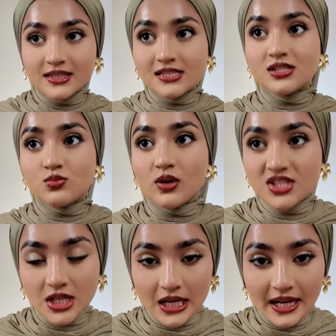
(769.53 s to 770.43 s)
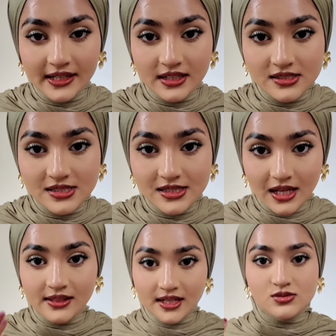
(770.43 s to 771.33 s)
this is what jet lag is.
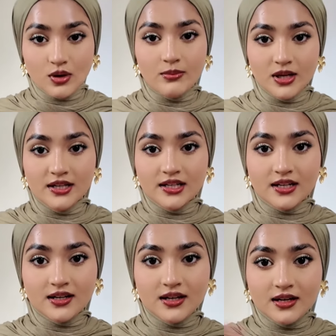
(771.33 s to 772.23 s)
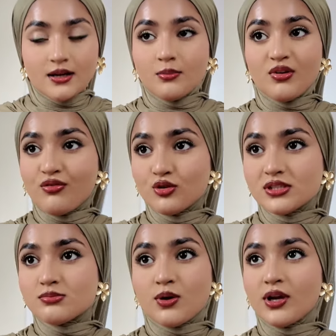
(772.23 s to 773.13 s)
That's what I'm learning. Before
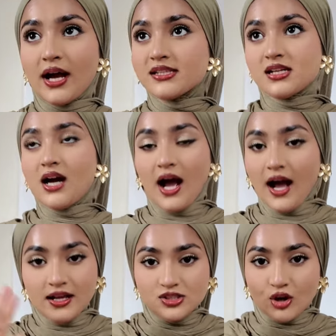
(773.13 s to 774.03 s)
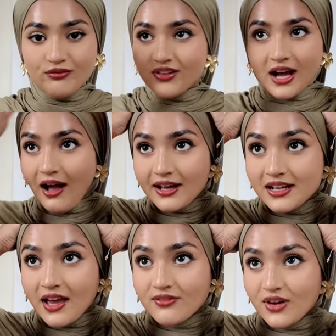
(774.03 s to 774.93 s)
this point, I don't think I
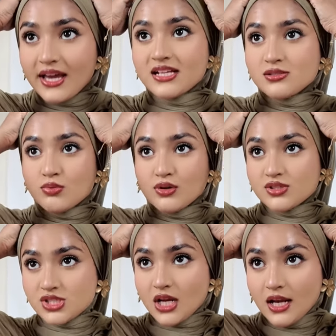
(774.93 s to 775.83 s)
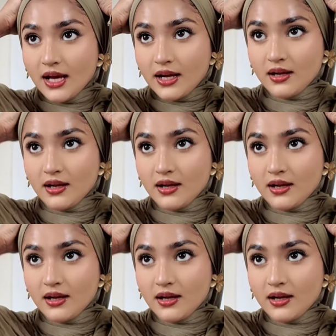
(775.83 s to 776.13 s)
ever experienced jet lag.